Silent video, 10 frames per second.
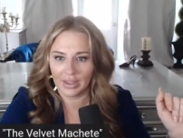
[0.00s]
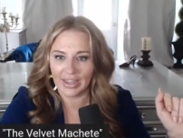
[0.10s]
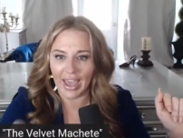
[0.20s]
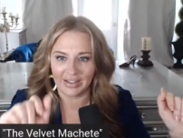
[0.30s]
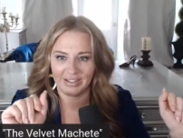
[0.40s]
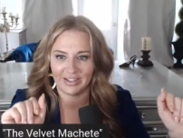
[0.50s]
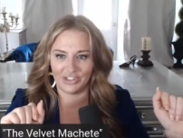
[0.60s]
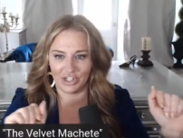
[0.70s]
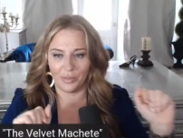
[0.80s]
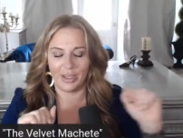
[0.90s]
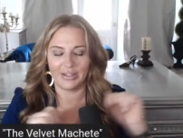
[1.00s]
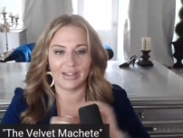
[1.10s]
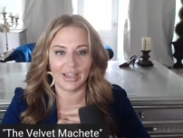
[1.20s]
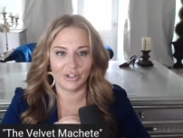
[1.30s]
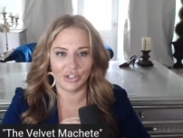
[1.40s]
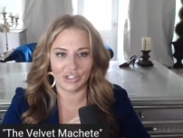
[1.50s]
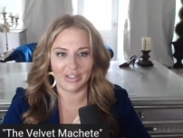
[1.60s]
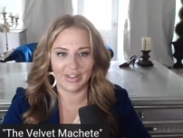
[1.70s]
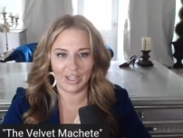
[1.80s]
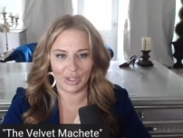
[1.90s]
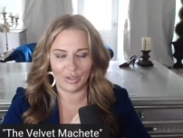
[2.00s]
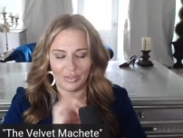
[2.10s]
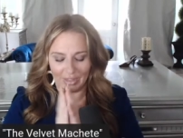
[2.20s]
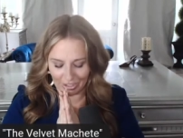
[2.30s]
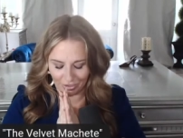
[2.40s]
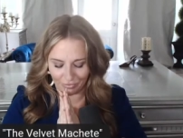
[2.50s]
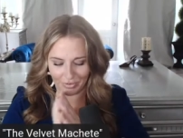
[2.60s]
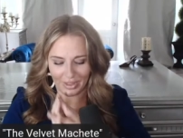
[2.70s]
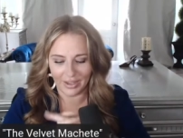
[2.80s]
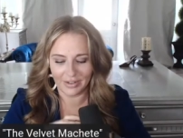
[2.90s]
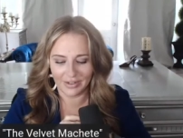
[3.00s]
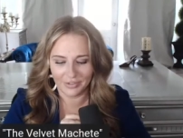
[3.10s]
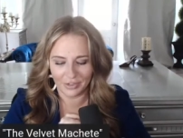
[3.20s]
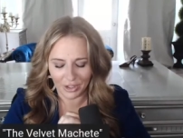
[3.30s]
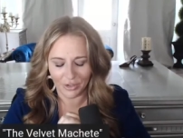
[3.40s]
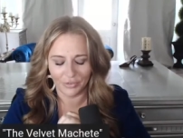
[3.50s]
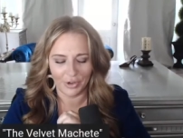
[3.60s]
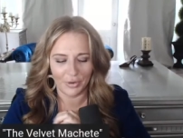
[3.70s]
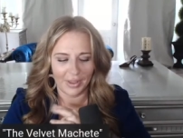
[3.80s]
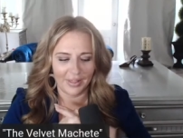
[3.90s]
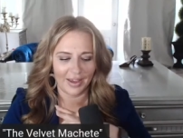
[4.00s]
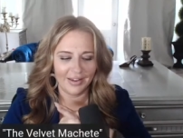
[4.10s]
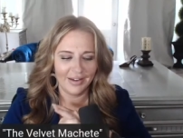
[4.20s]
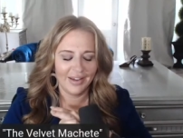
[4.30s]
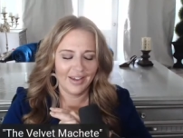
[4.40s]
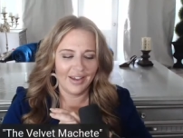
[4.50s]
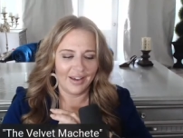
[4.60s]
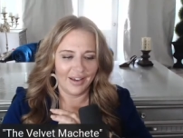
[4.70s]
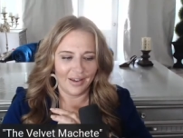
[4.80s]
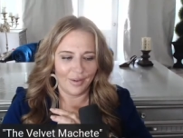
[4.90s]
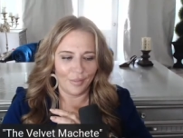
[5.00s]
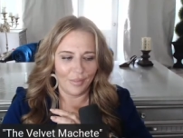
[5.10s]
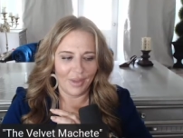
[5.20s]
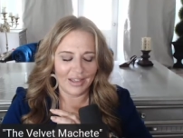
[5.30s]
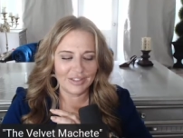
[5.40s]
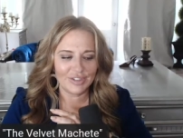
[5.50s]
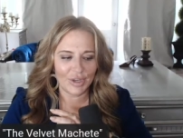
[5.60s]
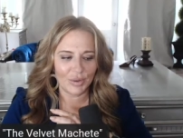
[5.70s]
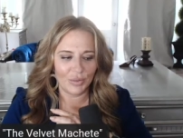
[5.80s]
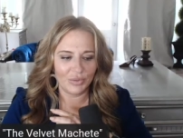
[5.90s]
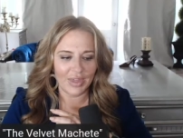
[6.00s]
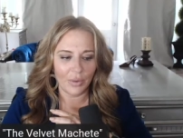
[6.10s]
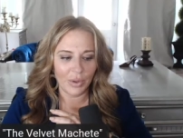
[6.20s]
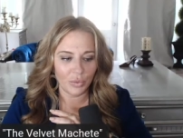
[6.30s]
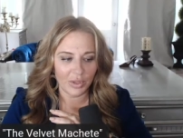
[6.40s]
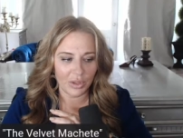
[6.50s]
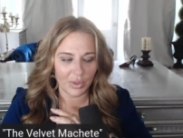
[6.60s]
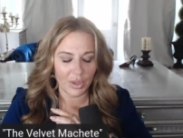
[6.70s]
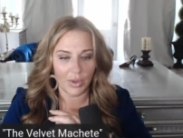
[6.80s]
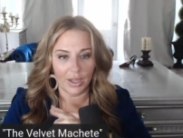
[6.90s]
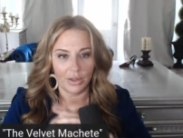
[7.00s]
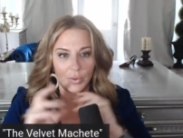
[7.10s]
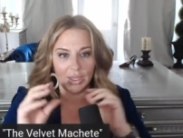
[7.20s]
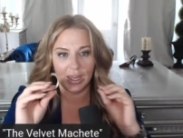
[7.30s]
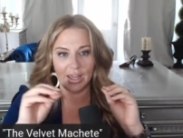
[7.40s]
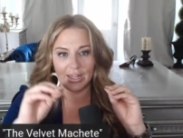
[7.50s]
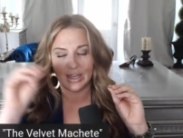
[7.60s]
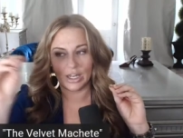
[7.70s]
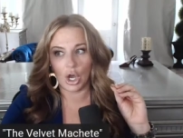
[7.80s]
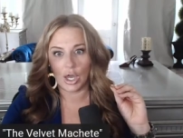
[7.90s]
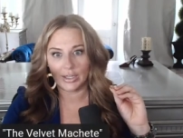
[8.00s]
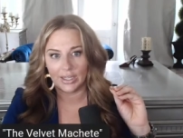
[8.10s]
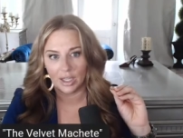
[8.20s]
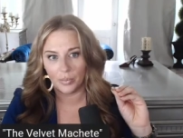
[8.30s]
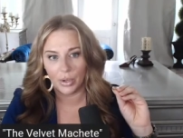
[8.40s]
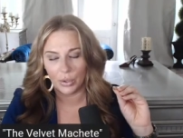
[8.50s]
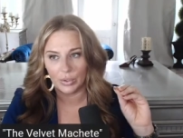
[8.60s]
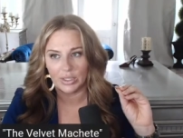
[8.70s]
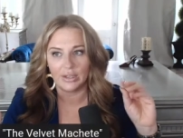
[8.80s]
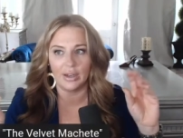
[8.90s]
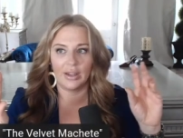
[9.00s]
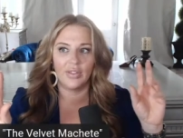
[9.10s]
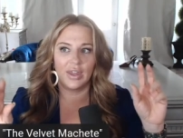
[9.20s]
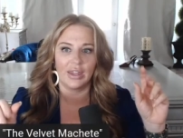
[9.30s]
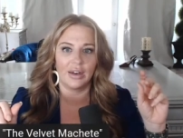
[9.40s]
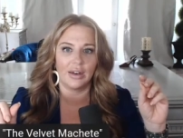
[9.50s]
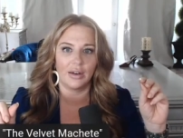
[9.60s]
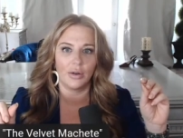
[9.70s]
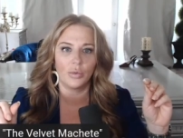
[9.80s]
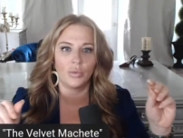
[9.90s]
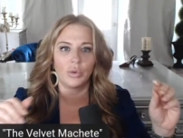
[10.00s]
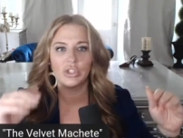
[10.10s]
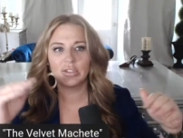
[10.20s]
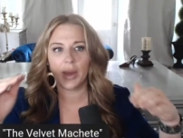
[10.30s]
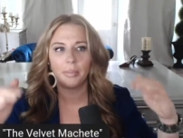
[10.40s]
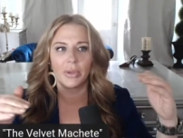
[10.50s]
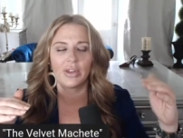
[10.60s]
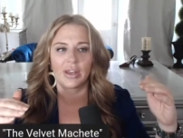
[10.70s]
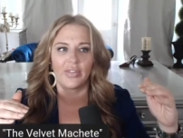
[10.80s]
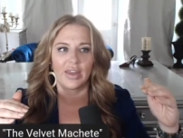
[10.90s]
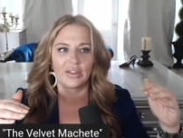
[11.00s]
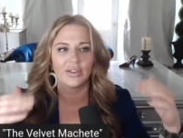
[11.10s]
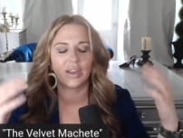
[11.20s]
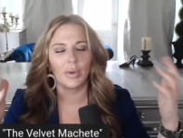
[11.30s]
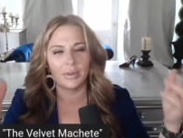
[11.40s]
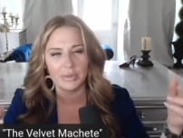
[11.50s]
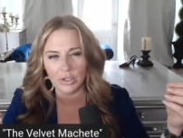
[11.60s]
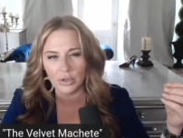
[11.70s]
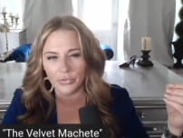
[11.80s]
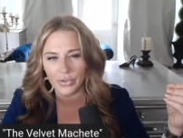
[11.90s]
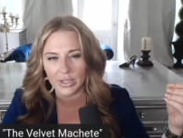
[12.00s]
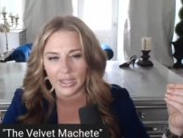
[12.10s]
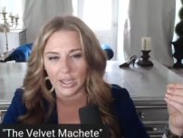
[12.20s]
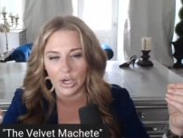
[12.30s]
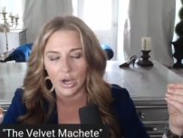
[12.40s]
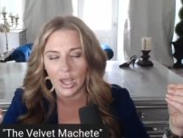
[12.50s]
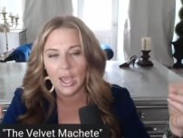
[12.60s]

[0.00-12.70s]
yes, Jeremy, it's the energy. Thank you. Thank you for that. Thank you for knowing that. Um, and so that went really, really well. And we kind of had like an online component. And then we just kept building on that. So I was like, well, I still don't feel like I,